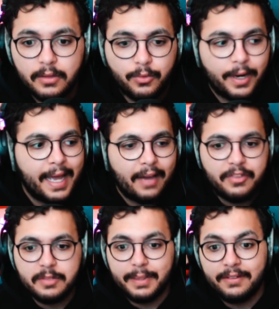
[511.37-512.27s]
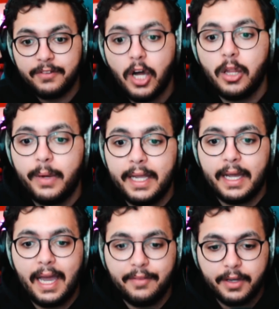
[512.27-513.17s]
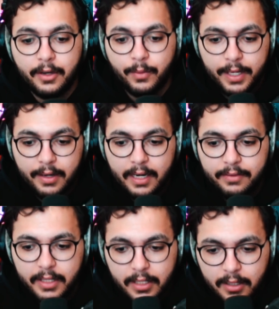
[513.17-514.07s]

where I have this big following, I have a career out of it,